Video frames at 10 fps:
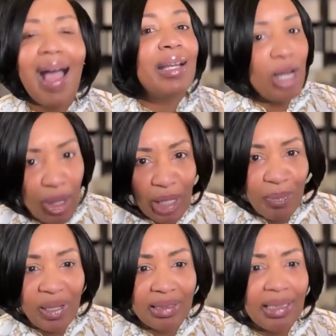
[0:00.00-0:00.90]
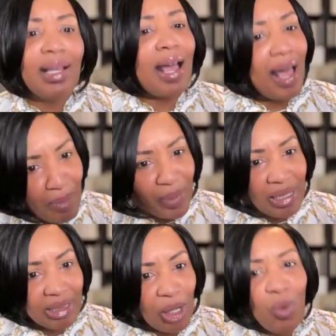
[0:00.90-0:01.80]
I know you're busy. I'm
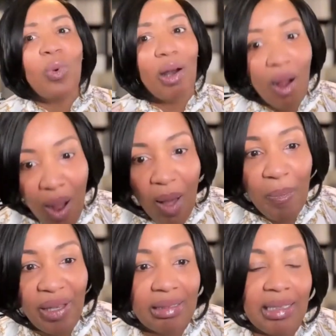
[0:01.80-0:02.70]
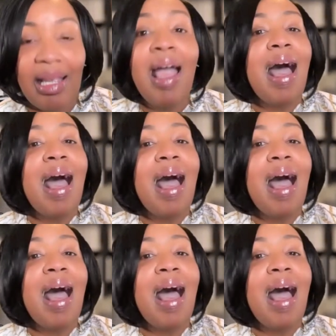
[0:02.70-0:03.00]
busy. We're all busy.